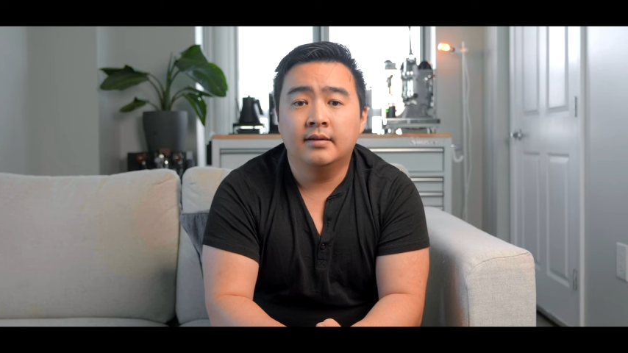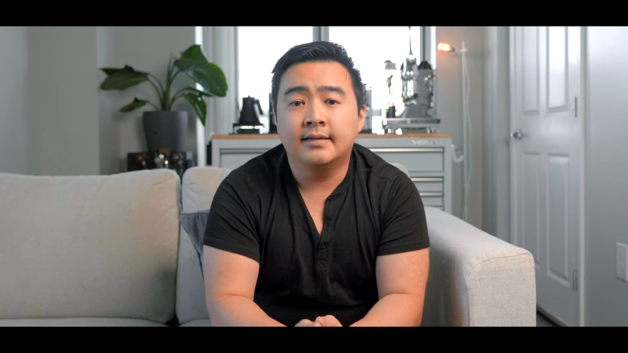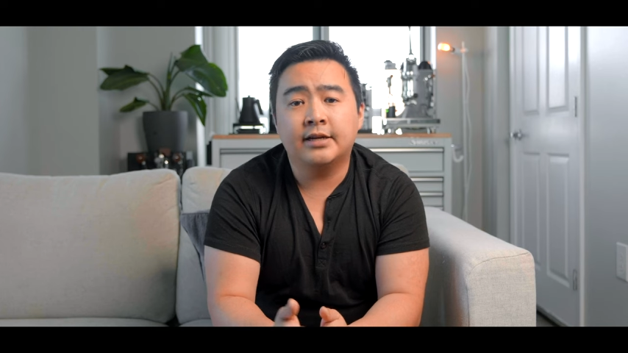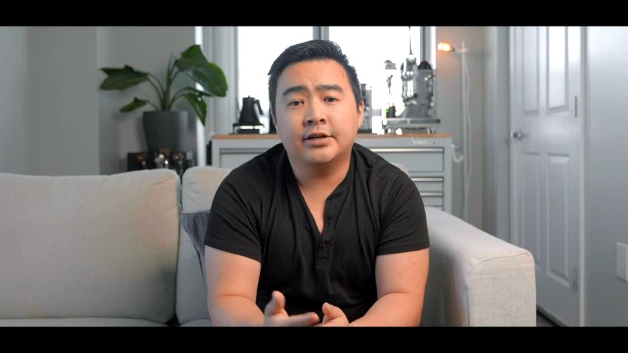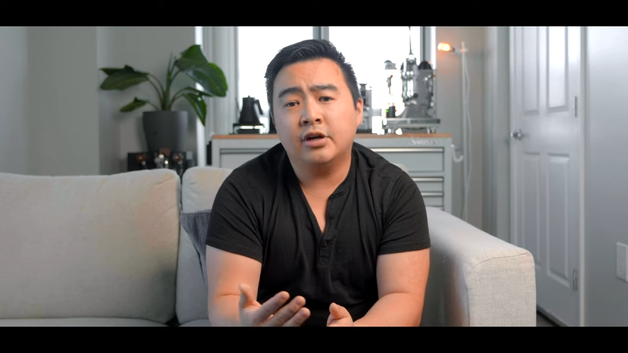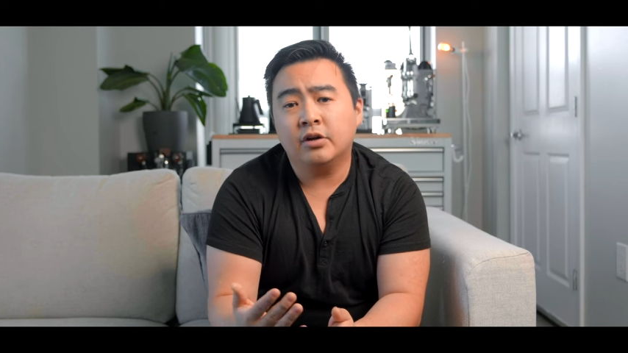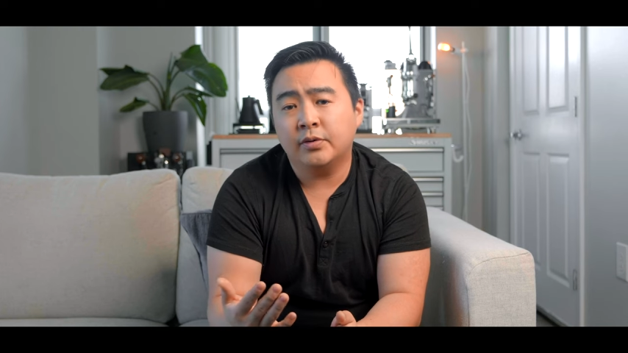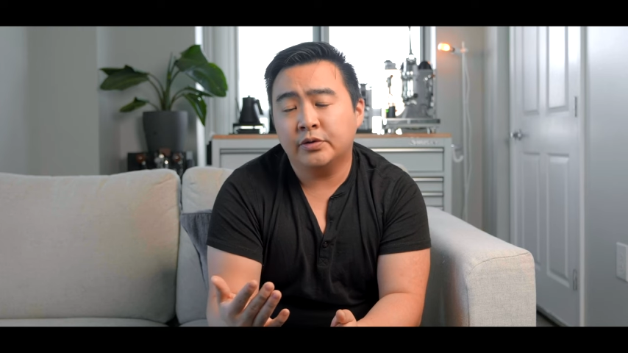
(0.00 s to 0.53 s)
Now,
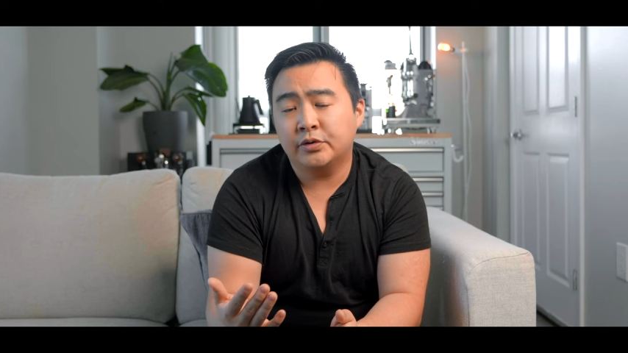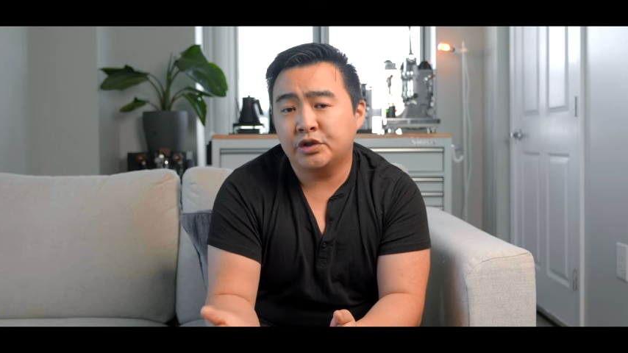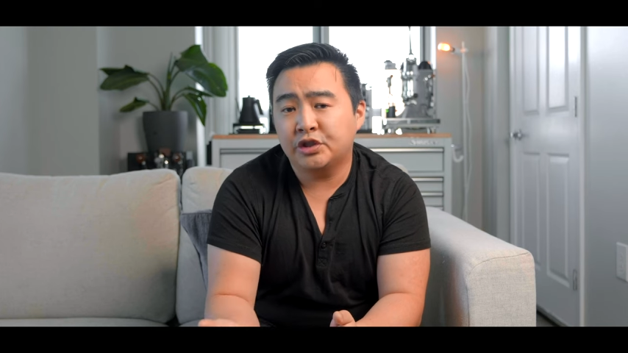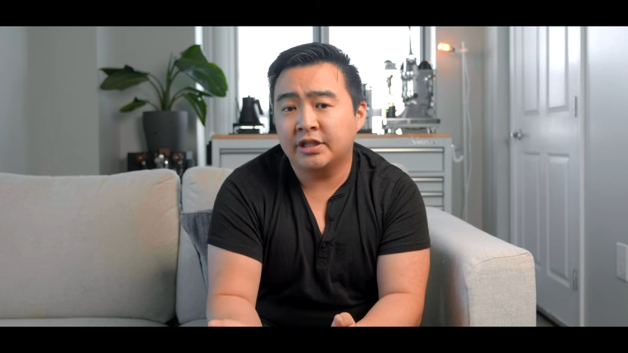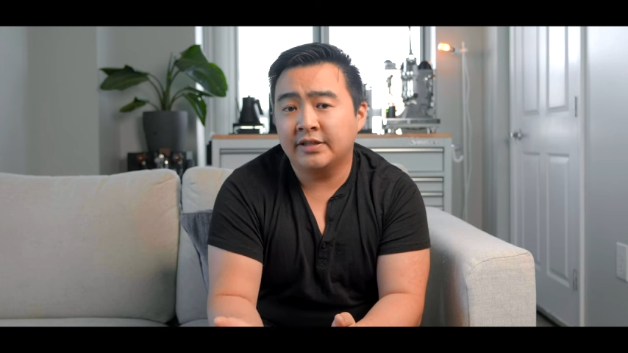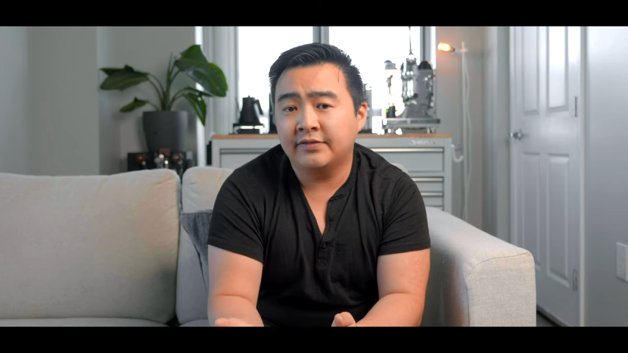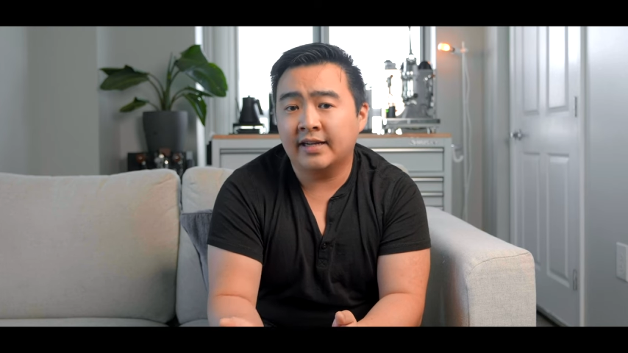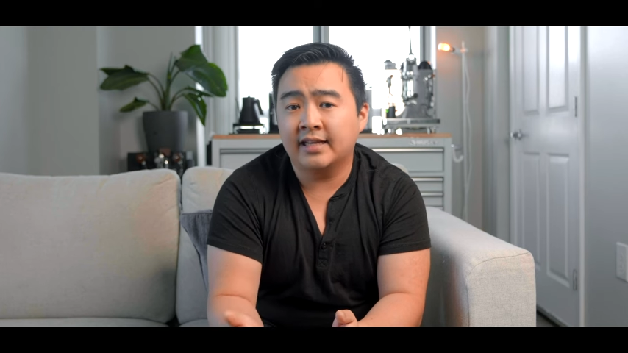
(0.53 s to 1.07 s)
you're not going to
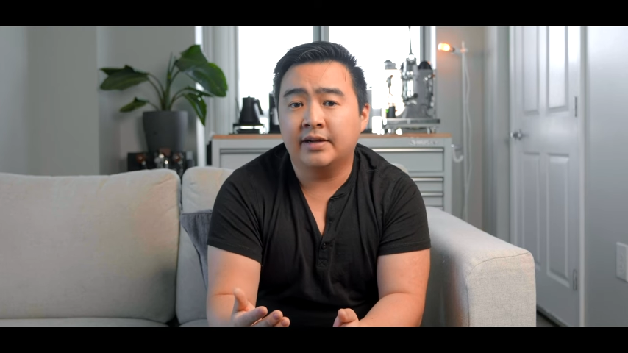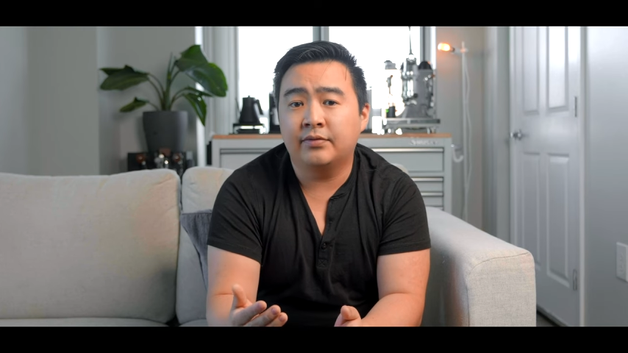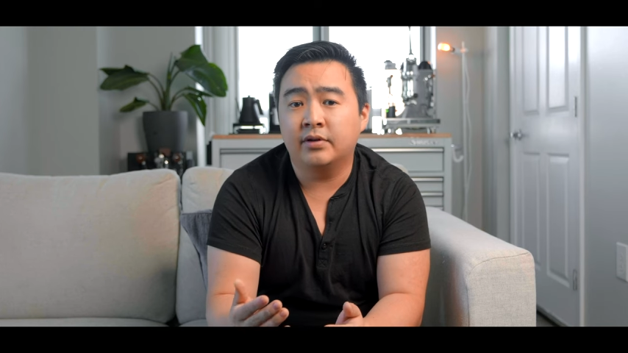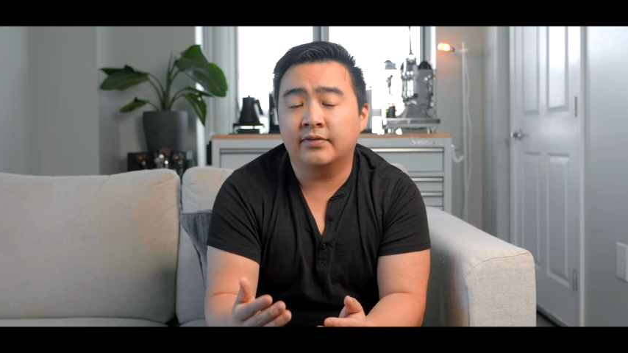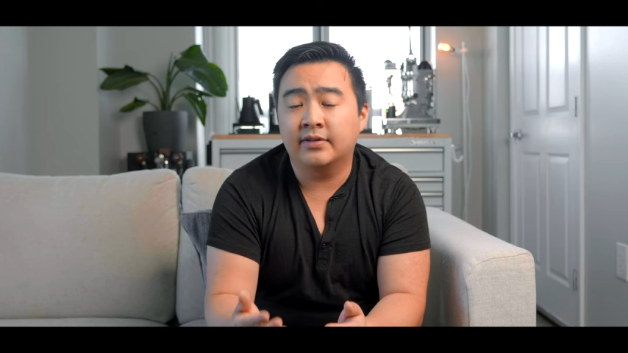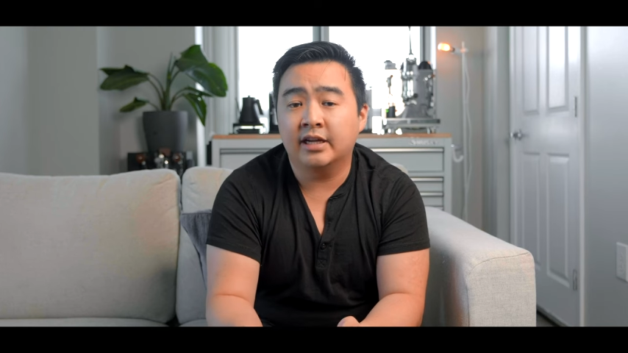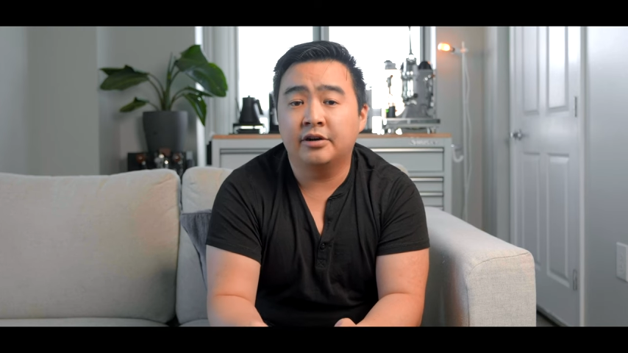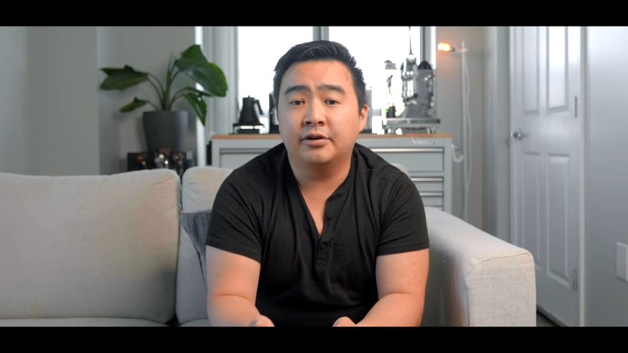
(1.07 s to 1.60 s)
achieve a level
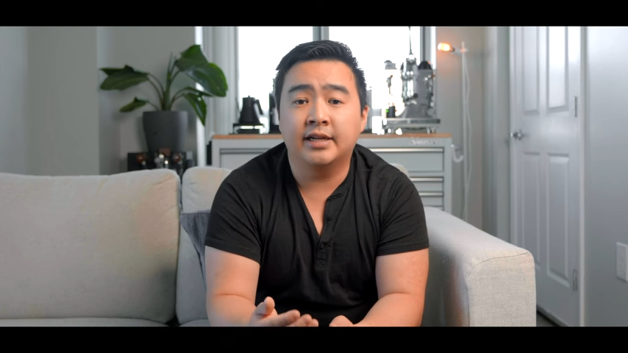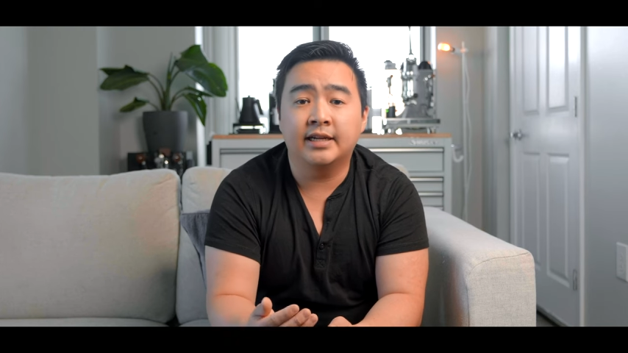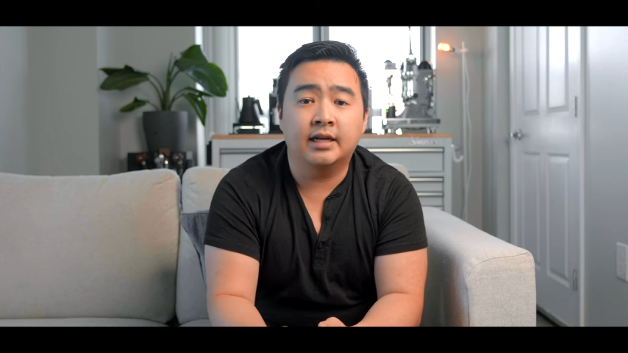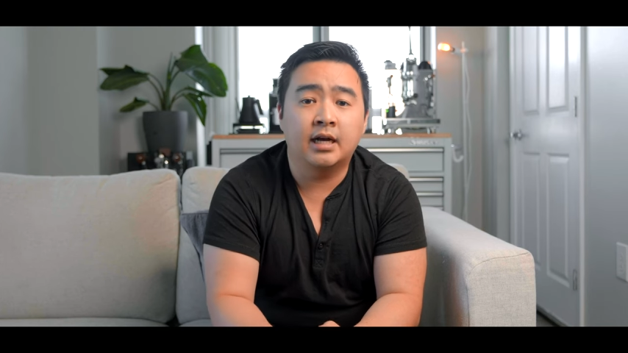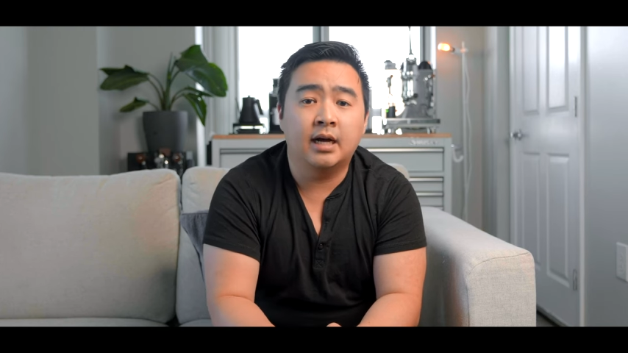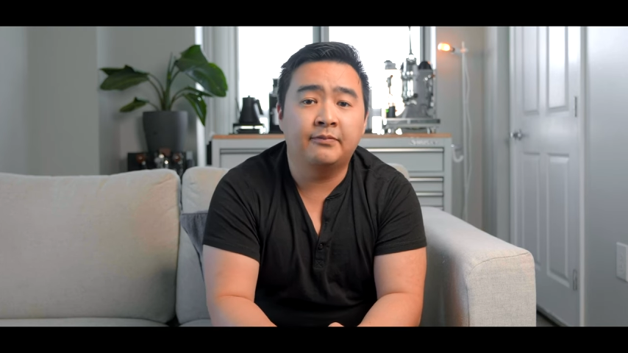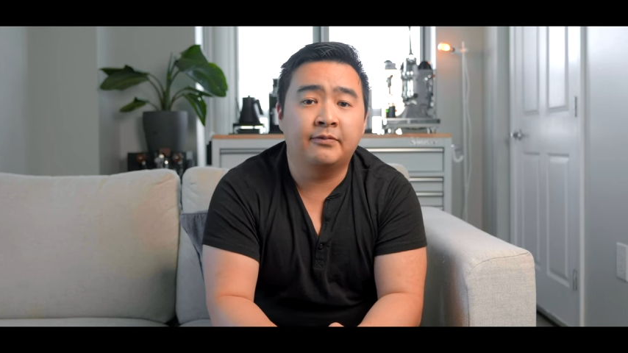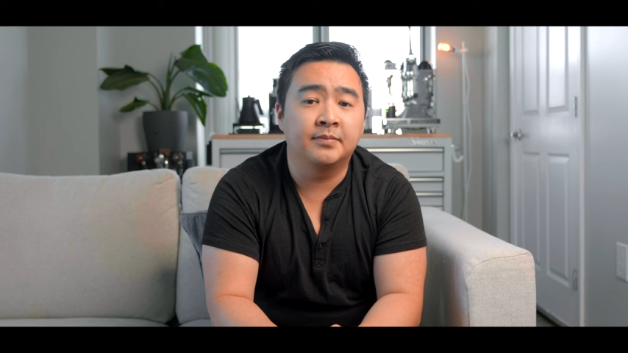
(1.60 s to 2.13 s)
of clarity in a
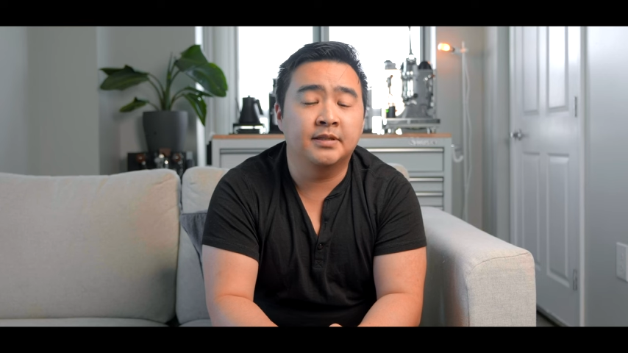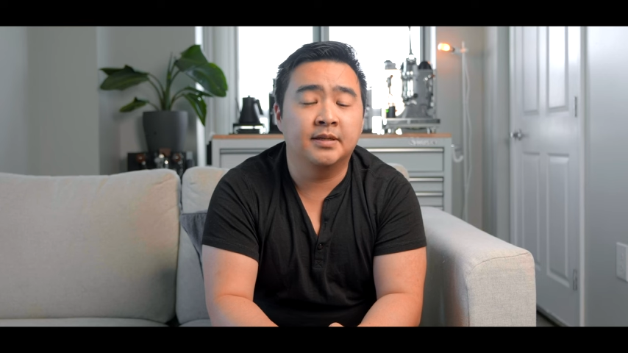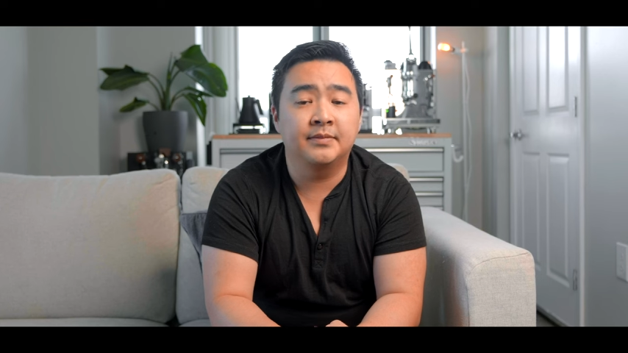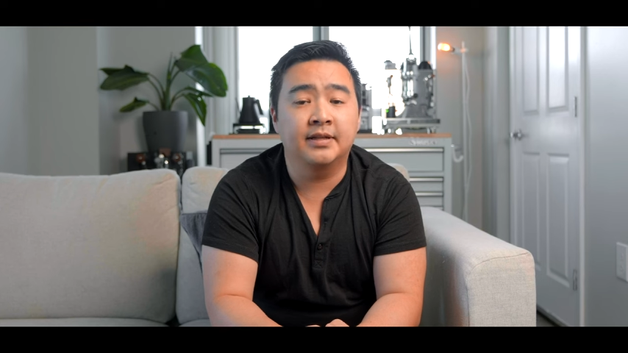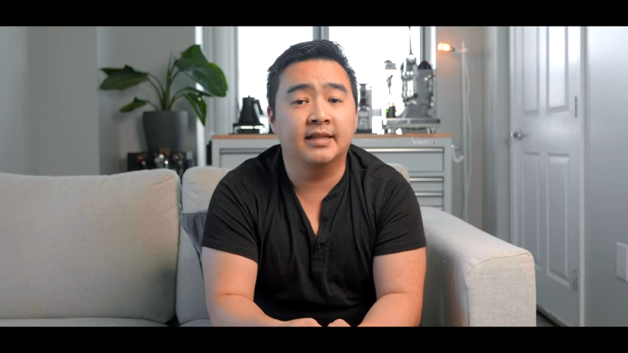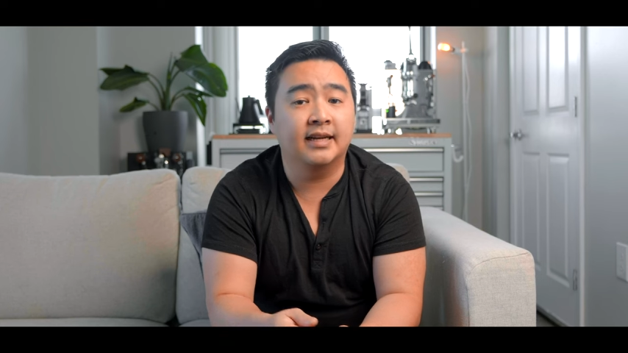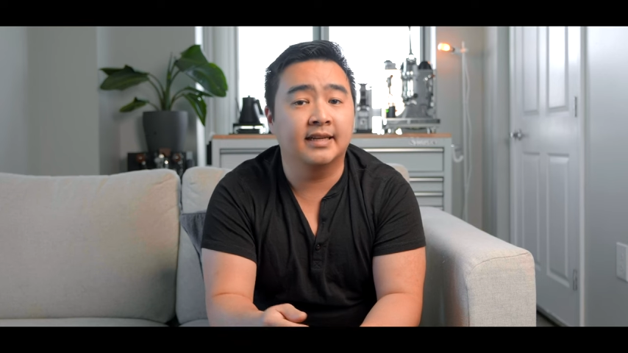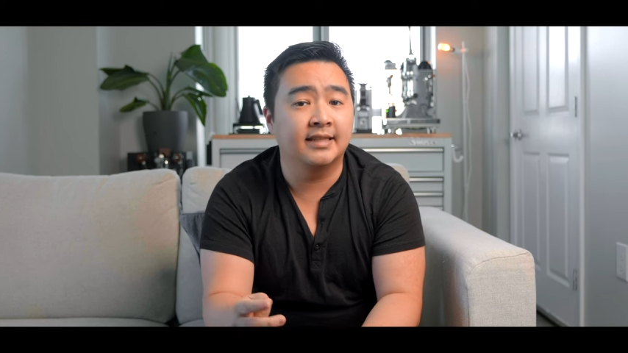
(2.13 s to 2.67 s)
cup from
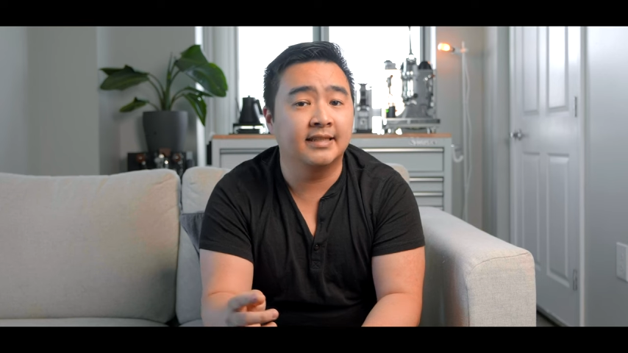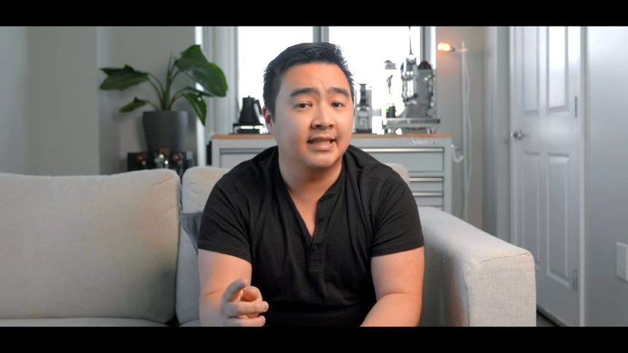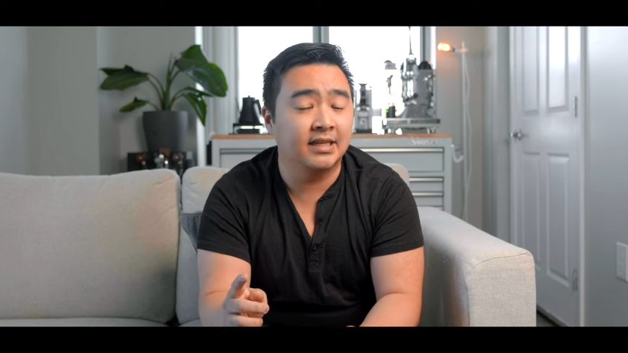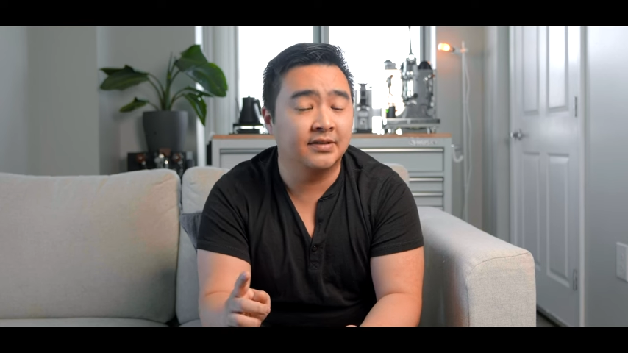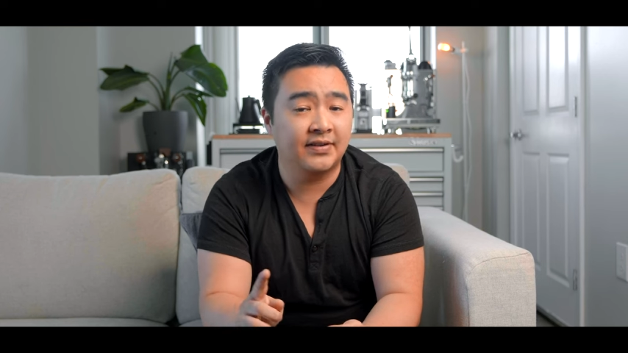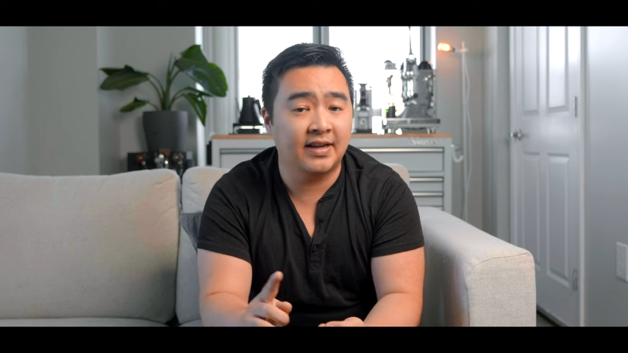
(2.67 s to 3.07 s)
something like the D F